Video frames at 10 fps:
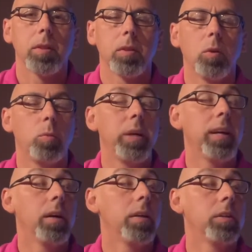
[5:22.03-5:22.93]
Lord, we
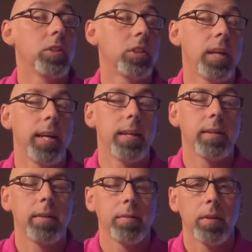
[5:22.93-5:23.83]
understand
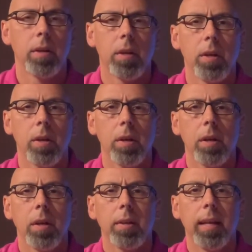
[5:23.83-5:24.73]

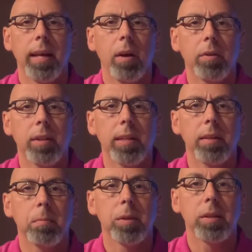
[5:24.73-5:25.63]
that healthy
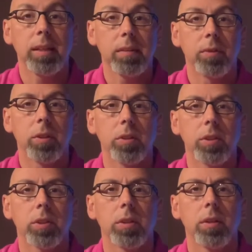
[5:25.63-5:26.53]

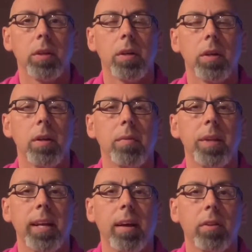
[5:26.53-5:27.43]
believers,
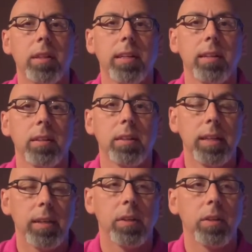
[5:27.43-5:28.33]
that healthy
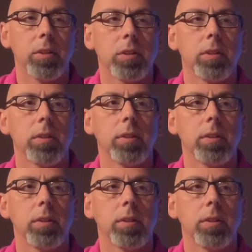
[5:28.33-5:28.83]
leaders